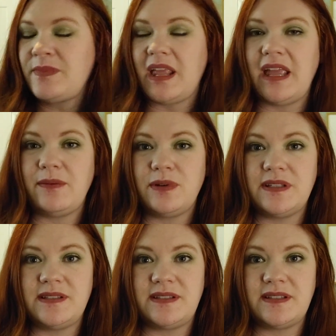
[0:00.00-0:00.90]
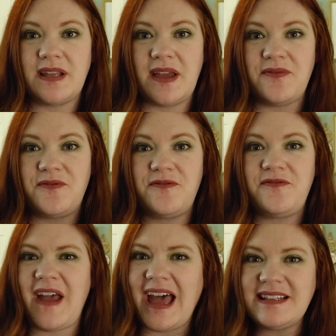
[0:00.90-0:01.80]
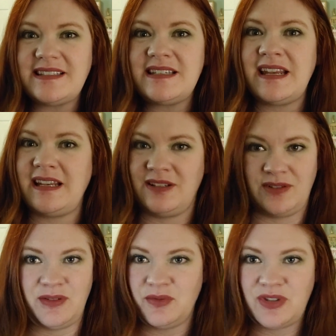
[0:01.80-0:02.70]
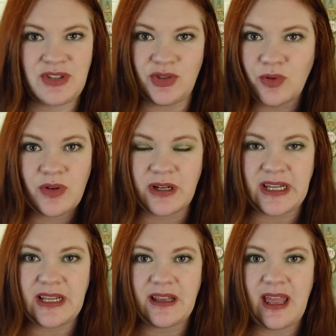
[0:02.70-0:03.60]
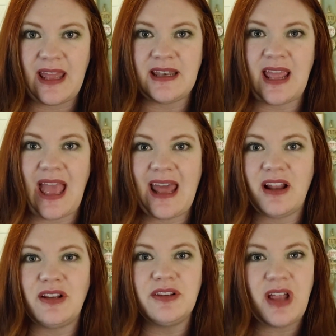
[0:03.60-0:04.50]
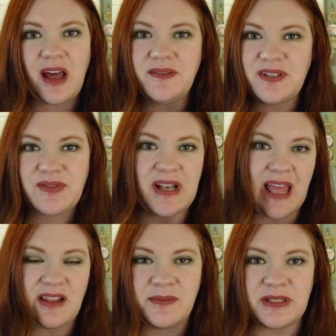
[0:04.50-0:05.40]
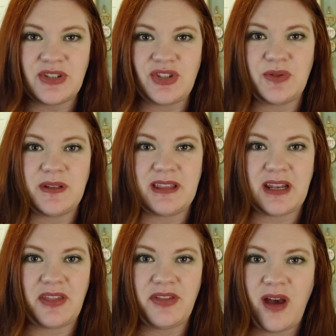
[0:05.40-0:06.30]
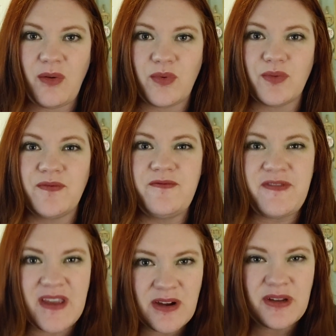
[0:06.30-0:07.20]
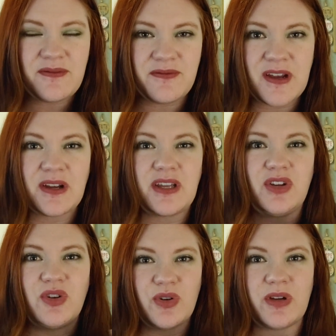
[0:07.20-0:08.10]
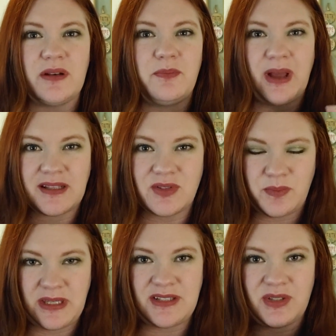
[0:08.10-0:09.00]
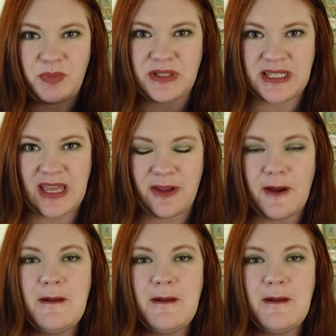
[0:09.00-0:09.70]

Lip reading: It was a fascinating story and had a lot of different elements to it that I thought were very, very good puzzle pieces put together.